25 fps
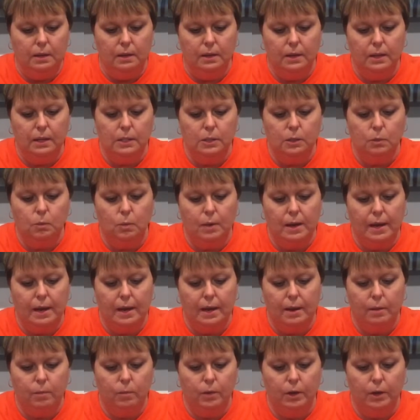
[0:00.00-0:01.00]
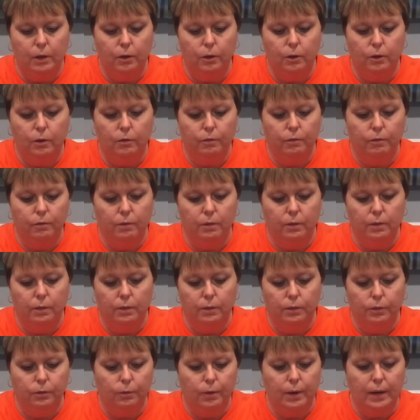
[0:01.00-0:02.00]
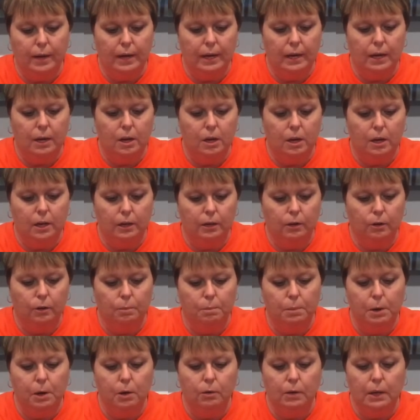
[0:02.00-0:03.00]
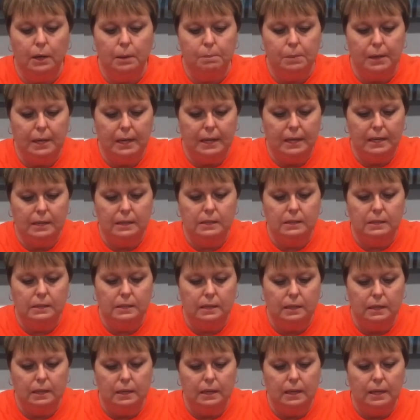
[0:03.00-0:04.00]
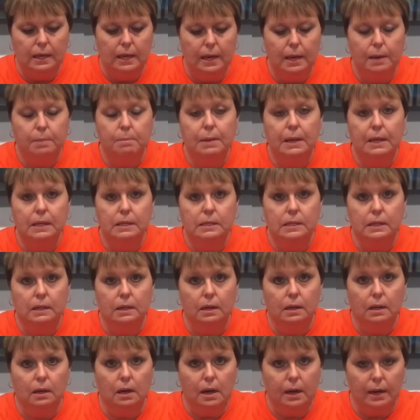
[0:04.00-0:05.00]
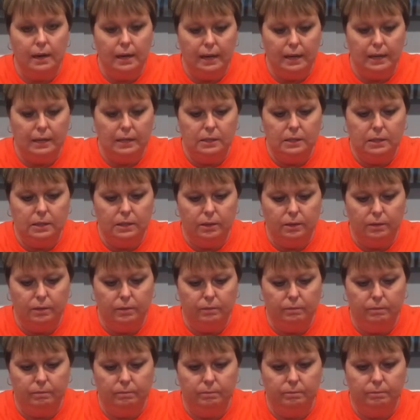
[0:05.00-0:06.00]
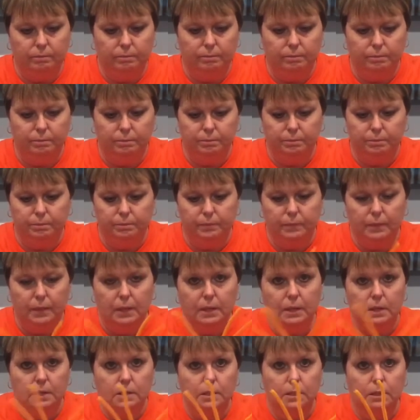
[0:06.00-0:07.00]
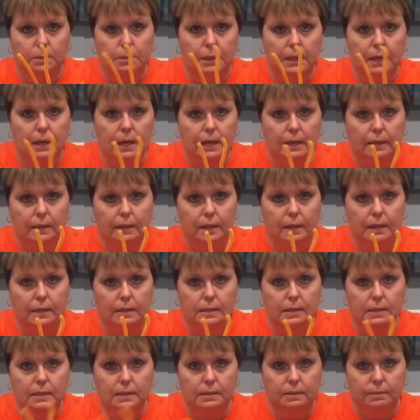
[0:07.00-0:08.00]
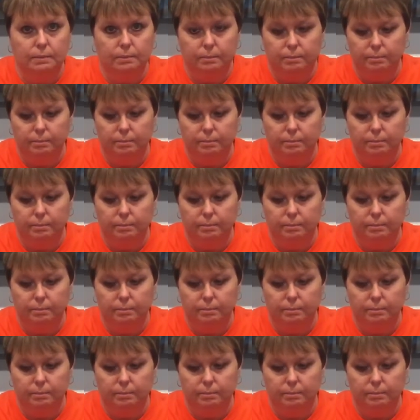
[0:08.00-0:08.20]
This way, when you're threading on your pony beads, it makes it a lot easier. It'll be like this.